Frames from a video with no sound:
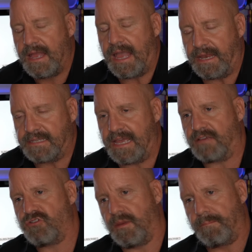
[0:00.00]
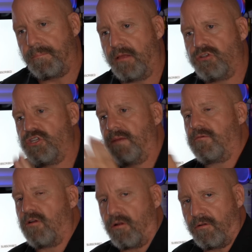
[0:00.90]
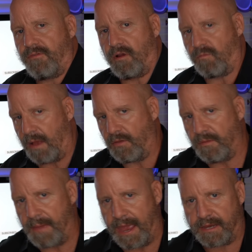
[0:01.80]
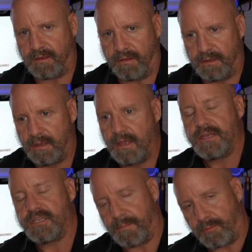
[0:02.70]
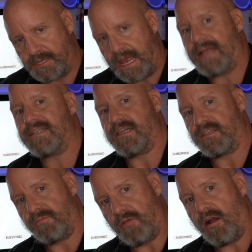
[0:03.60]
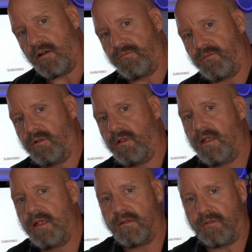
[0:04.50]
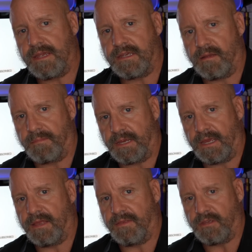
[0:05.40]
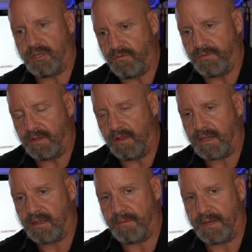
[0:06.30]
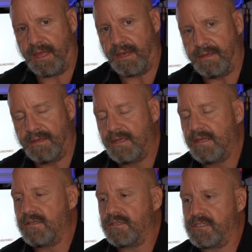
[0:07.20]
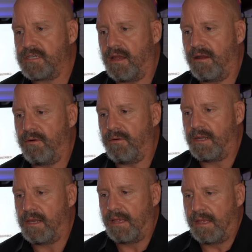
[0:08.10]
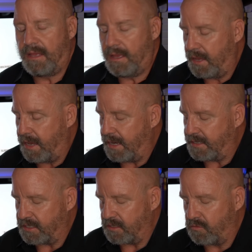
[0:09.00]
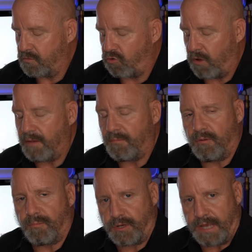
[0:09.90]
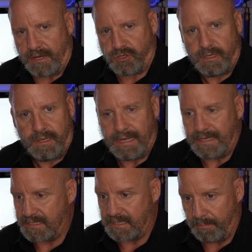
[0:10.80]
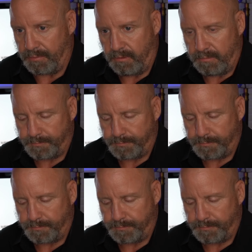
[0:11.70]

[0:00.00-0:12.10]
And it's actually a bell-shaped curve around the macula to protect us from the harmful light coming in, the UV light coming in. So it's incredible protection. It's simple.